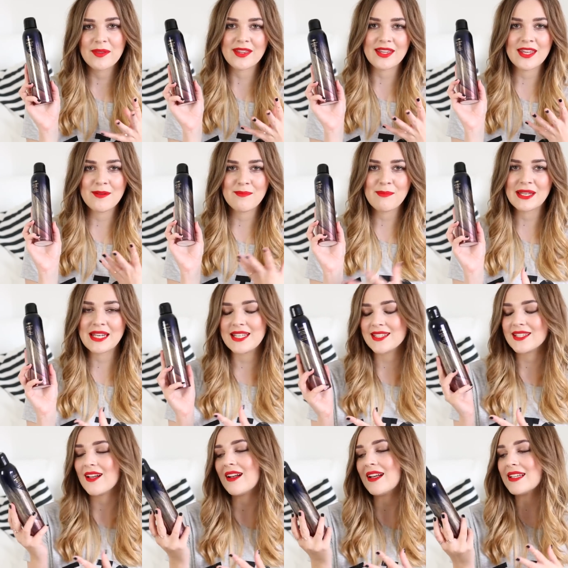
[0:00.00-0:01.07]
the mini
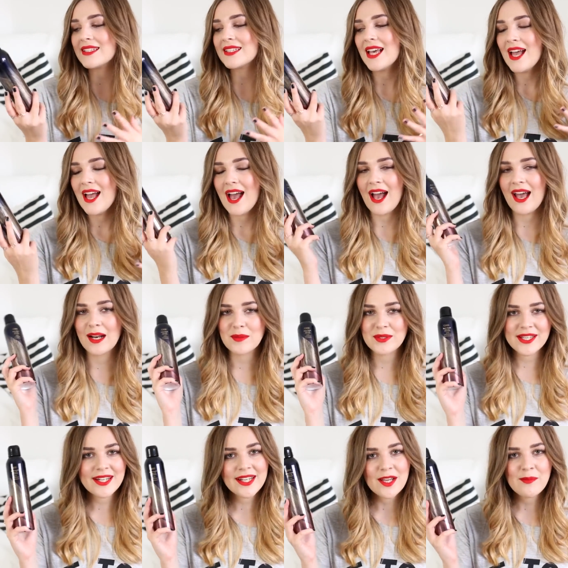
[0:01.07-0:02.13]
size and I was
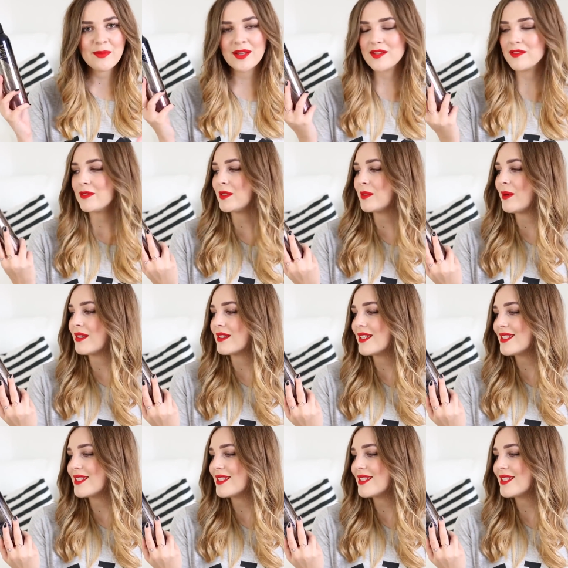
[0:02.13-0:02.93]
gonna go and buy the full one.